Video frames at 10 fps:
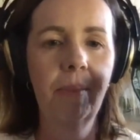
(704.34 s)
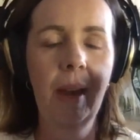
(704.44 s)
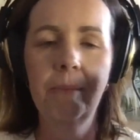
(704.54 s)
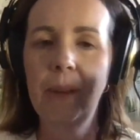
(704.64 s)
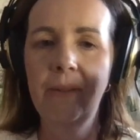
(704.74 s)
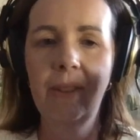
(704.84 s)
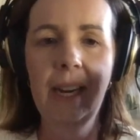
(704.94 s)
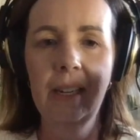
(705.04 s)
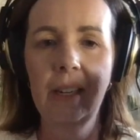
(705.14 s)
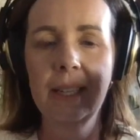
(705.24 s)
been
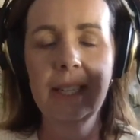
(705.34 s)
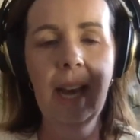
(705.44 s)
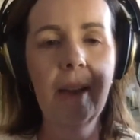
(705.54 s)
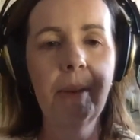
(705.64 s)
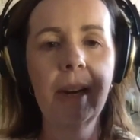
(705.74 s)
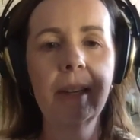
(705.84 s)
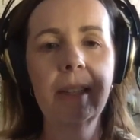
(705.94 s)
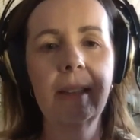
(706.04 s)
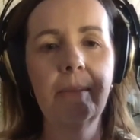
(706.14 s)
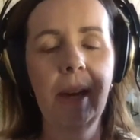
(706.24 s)
invited to the
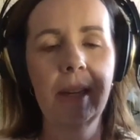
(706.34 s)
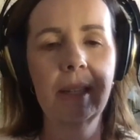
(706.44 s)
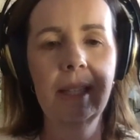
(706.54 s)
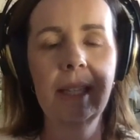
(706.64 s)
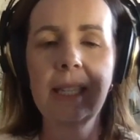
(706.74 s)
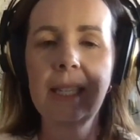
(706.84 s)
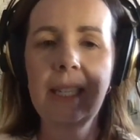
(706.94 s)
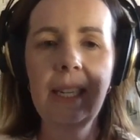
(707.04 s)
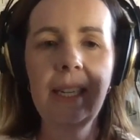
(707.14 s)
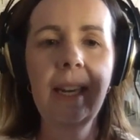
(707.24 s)
Skybox at box
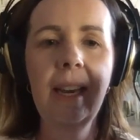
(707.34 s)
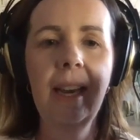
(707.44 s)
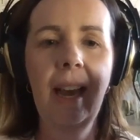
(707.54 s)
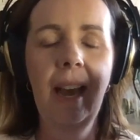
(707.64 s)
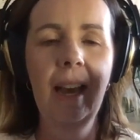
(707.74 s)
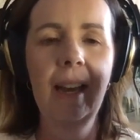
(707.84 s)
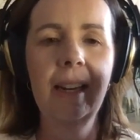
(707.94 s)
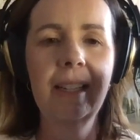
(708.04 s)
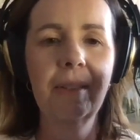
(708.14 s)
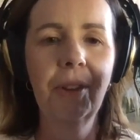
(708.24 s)
16, and
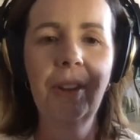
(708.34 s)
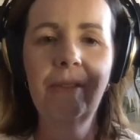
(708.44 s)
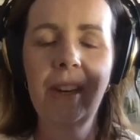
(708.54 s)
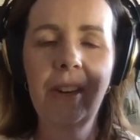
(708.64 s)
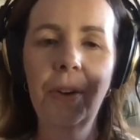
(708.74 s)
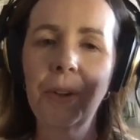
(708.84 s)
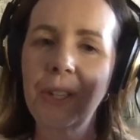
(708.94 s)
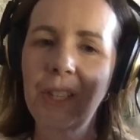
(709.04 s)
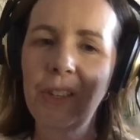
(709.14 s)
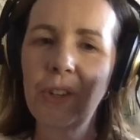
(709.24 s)
it's a really fun hole
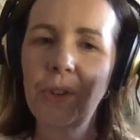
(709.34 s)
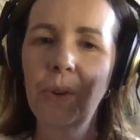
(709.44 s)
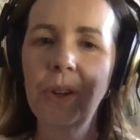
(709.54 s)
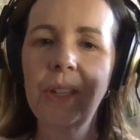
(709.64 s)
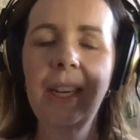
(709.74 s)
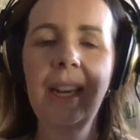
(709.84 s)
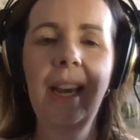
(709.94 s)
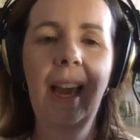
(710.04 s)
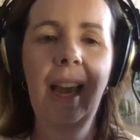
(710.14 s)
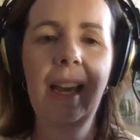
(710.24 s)
because it's short
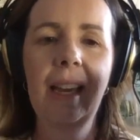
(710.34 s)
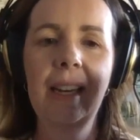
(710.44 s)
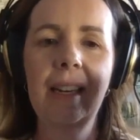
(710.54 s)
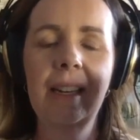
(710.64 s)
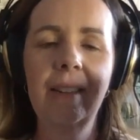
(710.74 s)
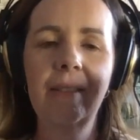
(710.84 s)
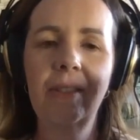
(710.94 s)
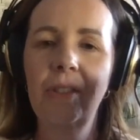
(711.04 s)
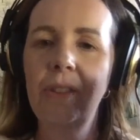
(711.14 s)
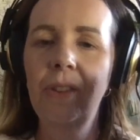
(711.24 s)
and
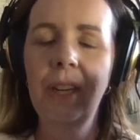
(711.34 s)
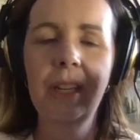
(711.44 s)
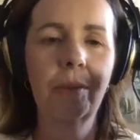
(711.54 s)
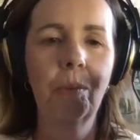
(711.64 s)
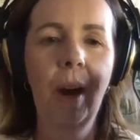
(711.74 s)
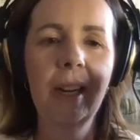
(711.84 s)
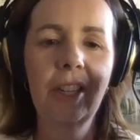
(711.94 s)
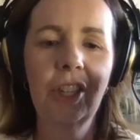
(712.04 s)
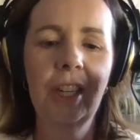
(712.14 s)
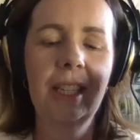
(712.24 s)
you get to
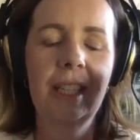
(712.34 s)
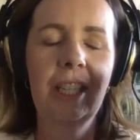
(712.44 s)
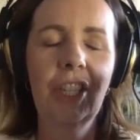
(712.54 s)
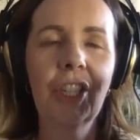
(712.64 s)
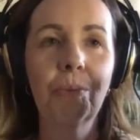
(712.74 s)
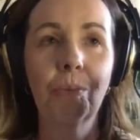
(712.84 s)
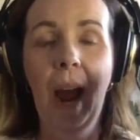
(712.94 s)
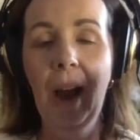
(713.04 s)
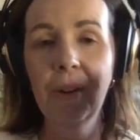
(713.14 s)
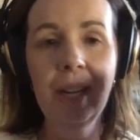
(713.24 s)
watch, and it's just
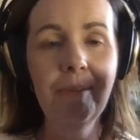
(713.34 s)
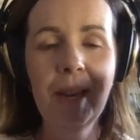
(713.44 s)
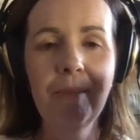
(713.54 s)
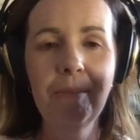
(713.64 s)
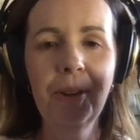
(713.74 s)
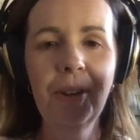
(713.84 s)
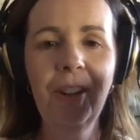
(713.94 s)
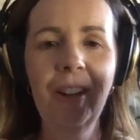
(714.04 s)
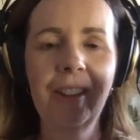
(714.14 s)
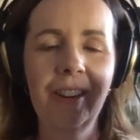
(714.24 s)
rowdy
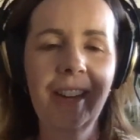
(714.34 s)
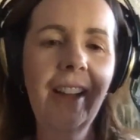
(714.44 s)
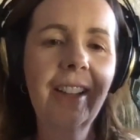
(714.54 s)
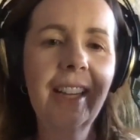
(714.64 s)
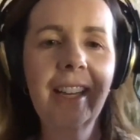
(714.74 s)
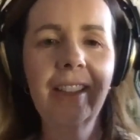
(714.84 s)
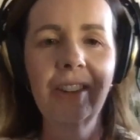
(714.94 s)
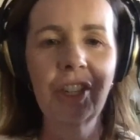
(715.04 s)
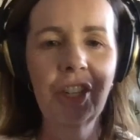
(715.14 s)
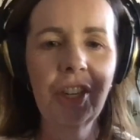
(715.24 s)
people and they're yelling and they're
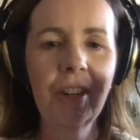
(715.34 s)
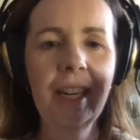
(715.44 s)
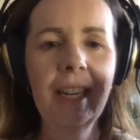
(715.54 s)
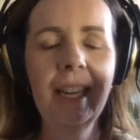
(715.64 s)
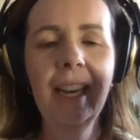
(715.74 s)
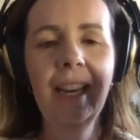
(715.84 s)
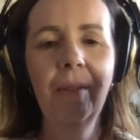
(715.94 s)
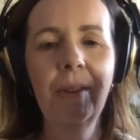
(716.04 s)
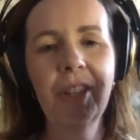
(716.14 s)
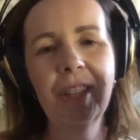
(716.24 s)
cheering,
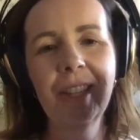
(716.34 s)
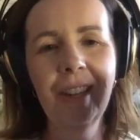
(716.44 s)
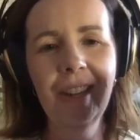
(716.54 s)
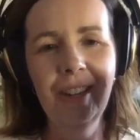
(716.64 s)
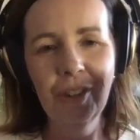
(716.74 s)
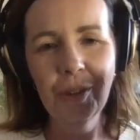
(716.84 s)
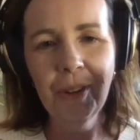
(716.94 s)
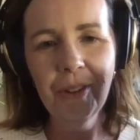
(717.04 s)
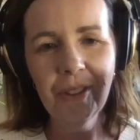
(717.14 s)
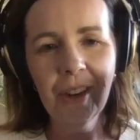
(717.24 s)
which is a little
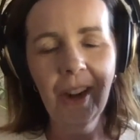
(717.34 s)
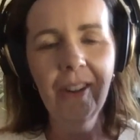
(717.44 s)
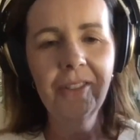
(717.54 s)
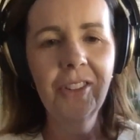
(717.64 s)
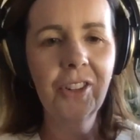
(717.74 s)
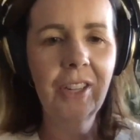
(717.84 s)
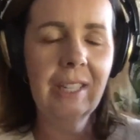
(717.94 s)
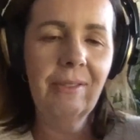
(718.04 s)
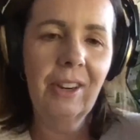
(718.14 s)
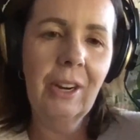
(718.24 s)
unusual for golf. Usually
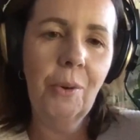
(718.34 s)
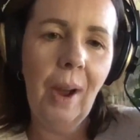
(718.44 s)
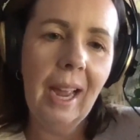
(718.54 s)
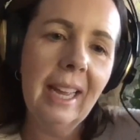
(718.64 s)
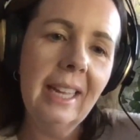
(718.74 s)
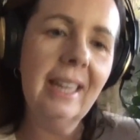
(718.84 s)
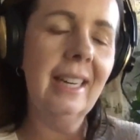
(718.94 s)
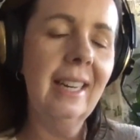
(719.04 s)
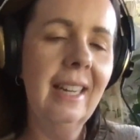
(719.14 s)
it's very quiet and,